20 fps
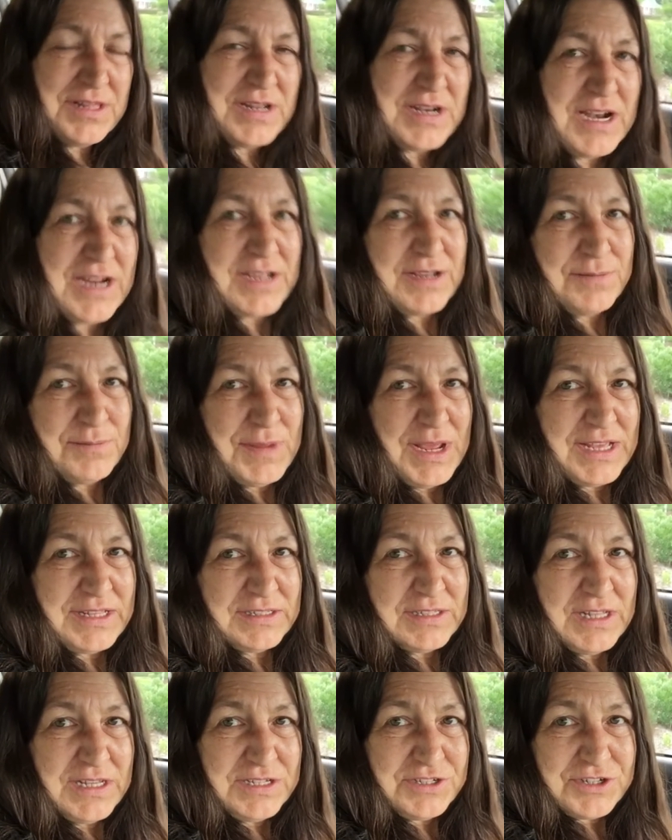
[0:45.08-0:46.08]
that I could make
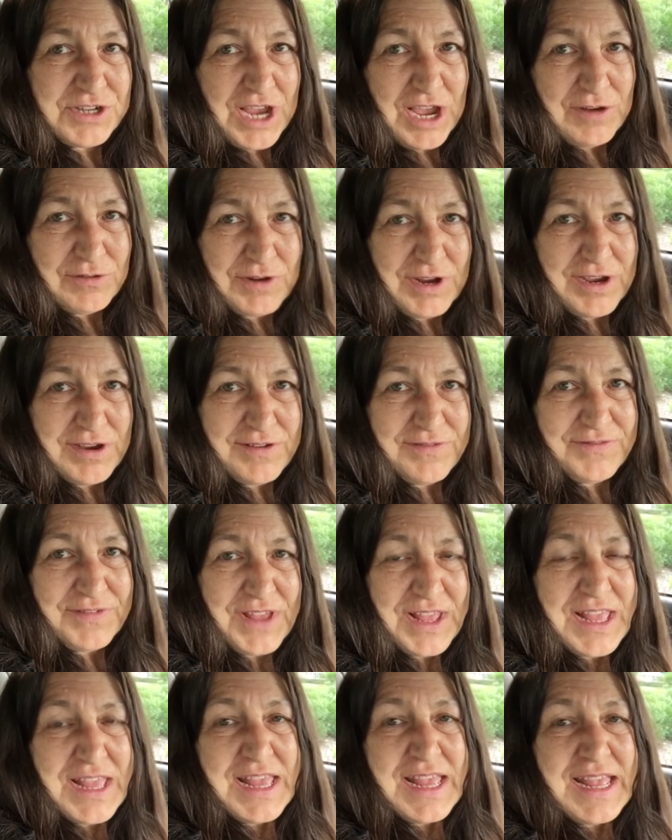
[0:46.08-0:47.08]
lunch out of.
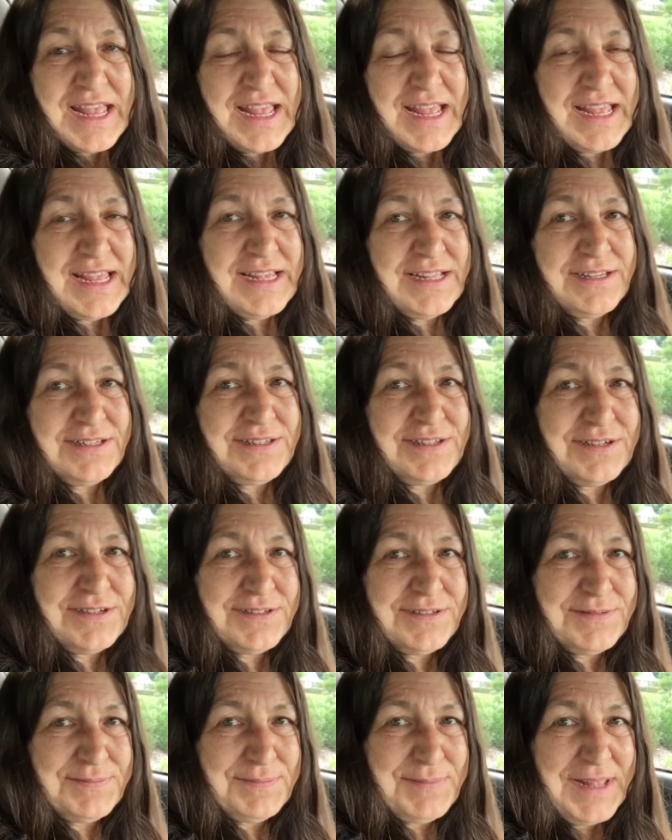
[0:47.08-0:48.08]
And
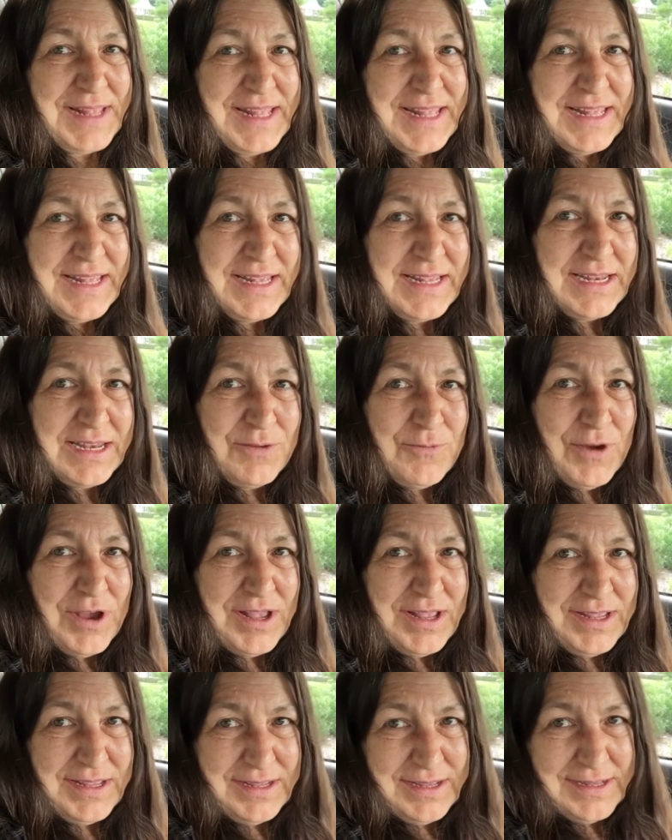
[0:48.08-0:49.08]

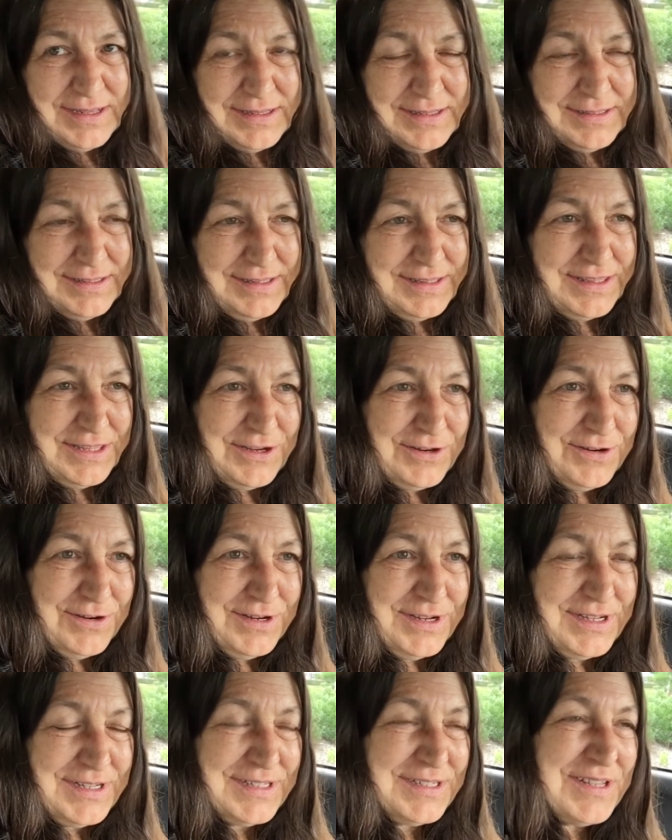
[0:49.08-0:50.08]
anyway, their
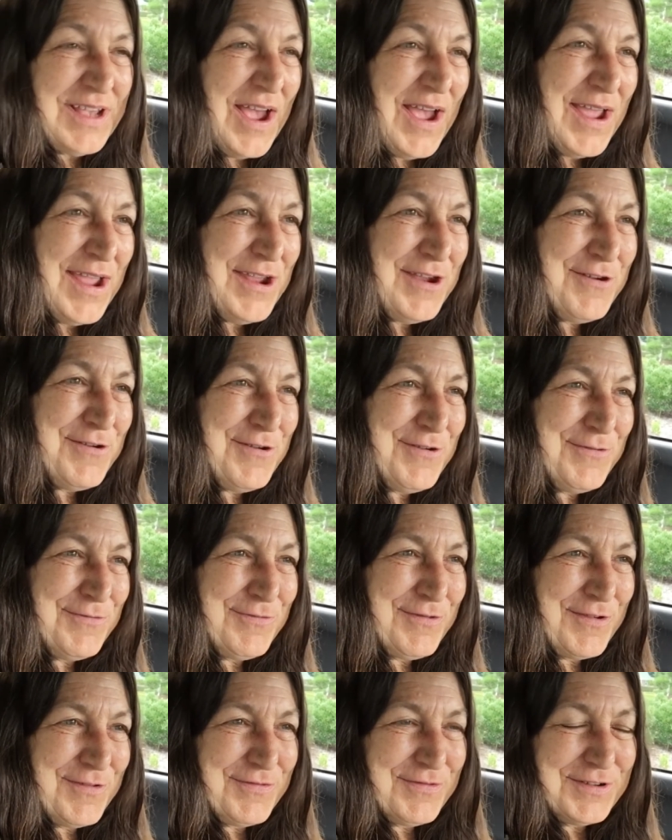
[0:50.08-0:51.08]
entire
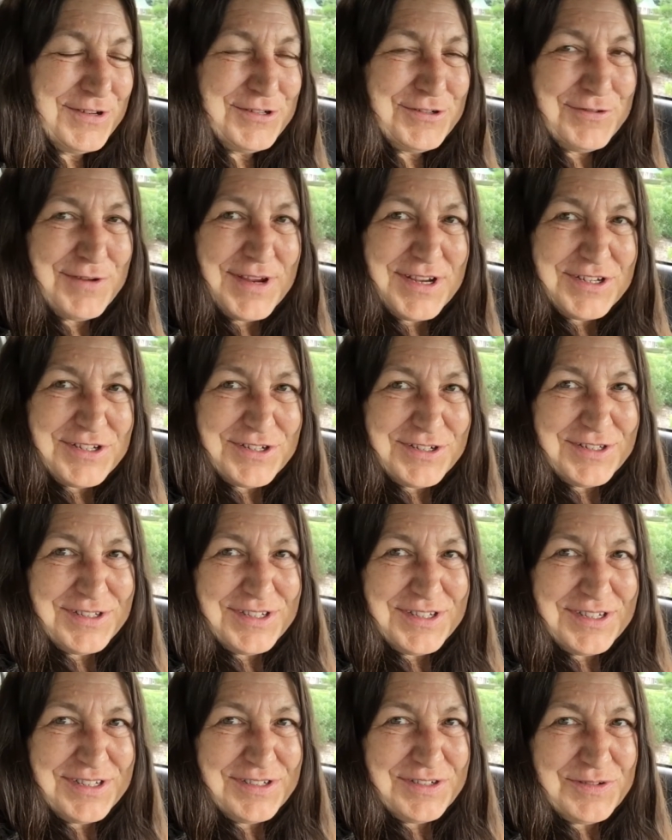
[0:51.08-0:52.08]
refrigeration
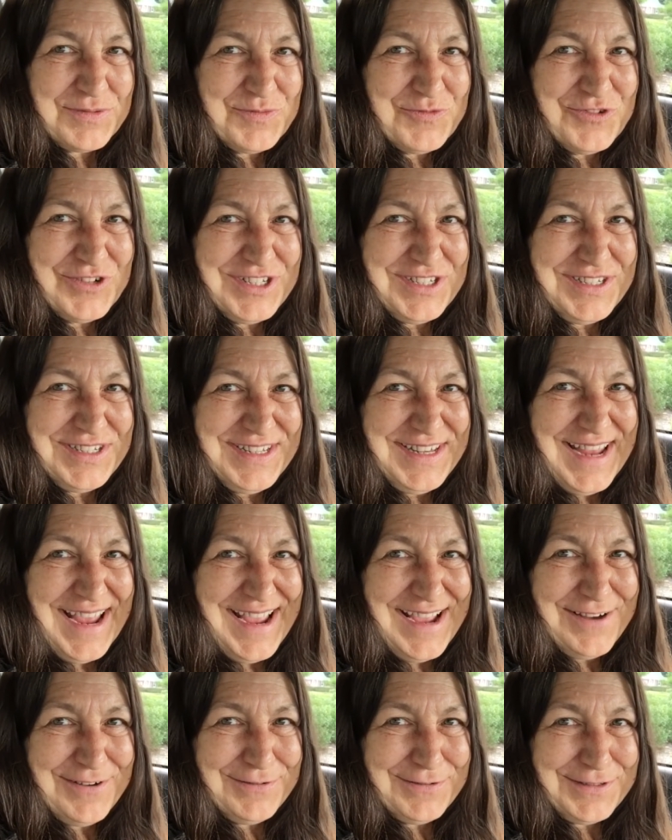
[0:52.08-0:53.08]
system was
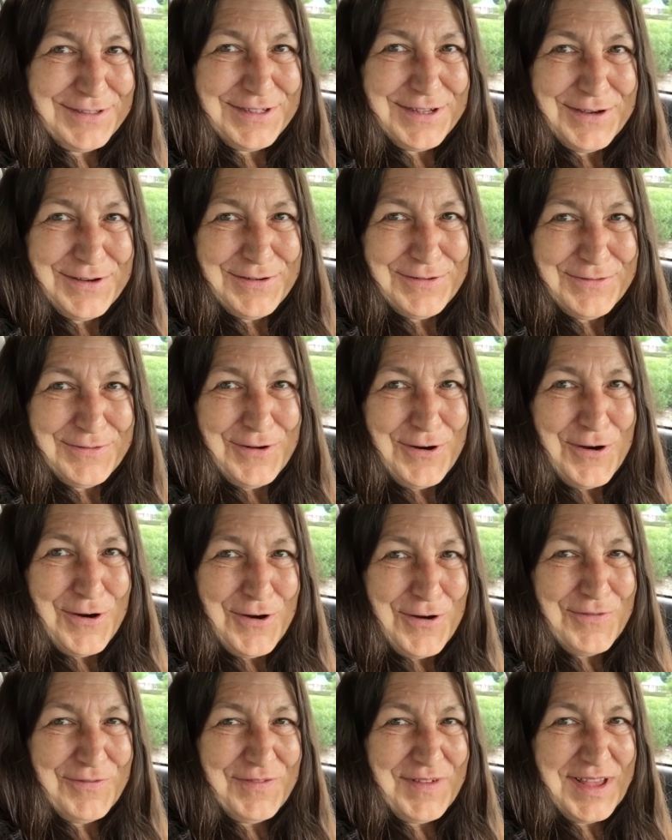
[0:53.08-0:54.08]
down. So
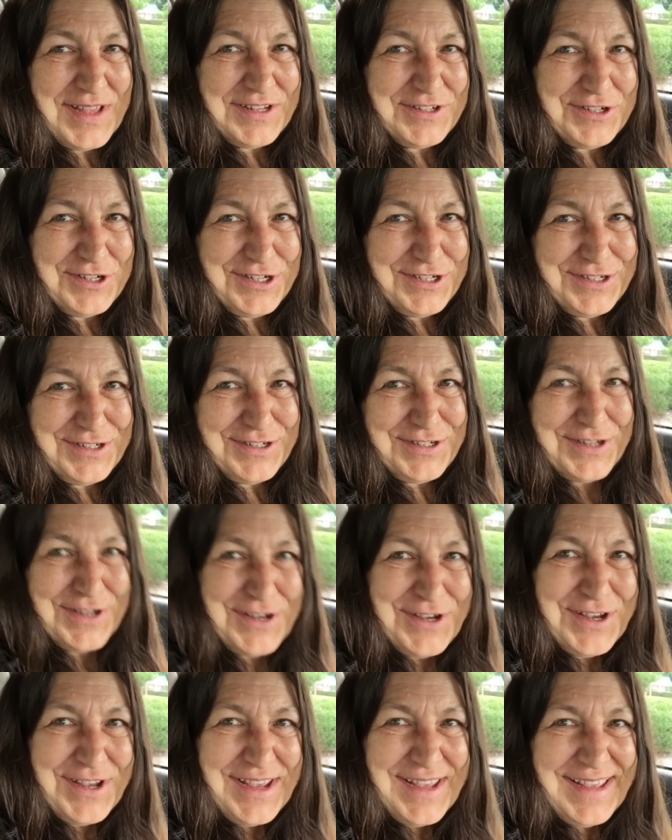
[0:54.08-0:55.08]
all veggies,
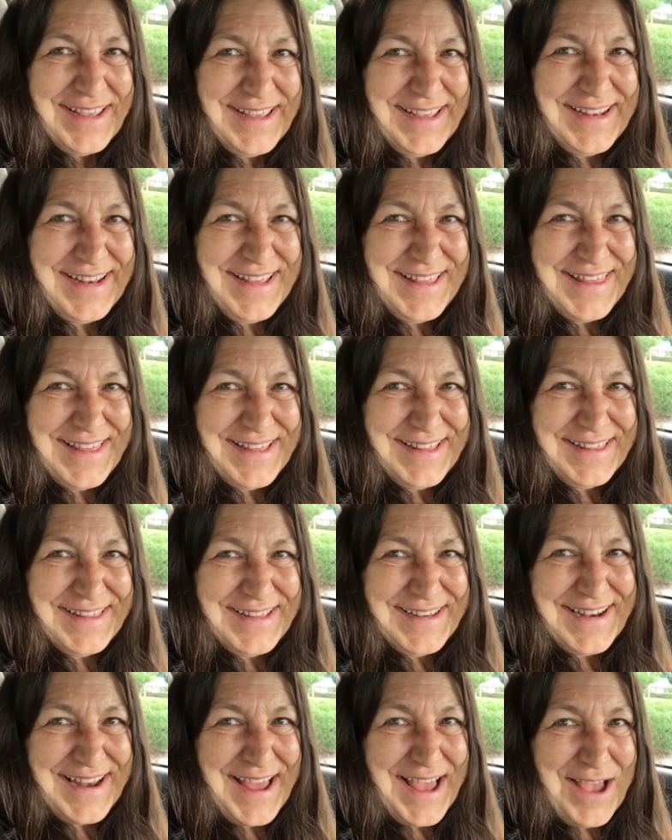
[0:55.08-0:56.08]
anything
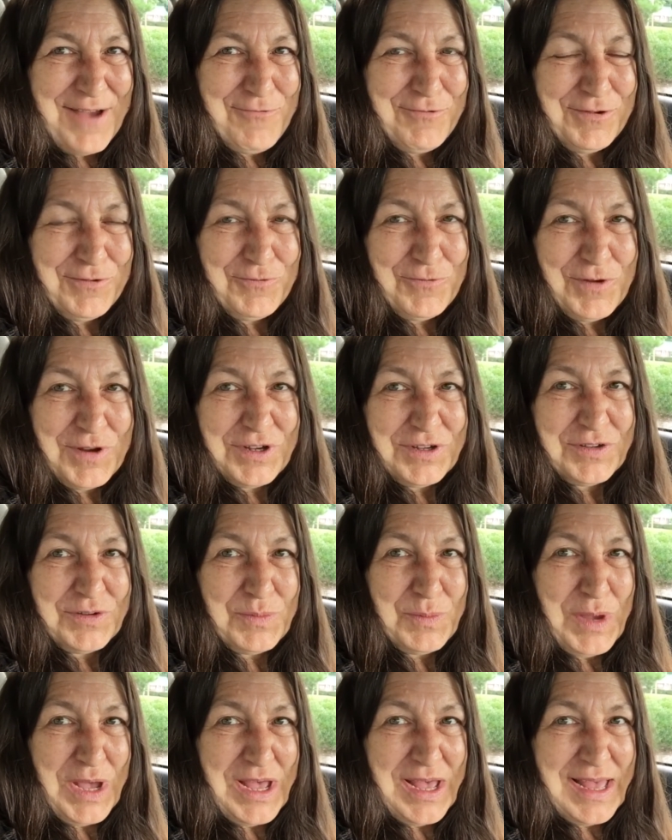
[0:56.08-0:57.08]
that I would want
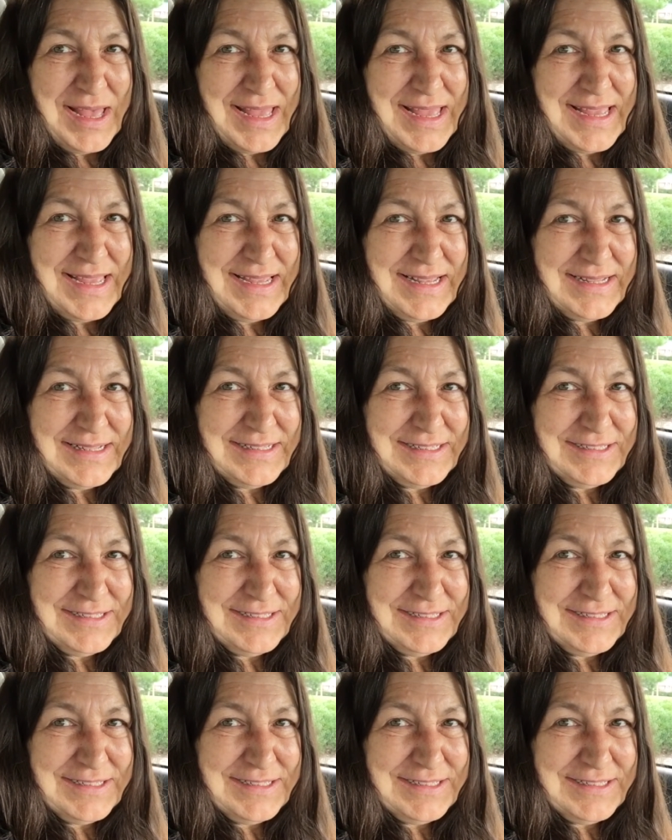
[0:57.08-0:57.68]
to buy,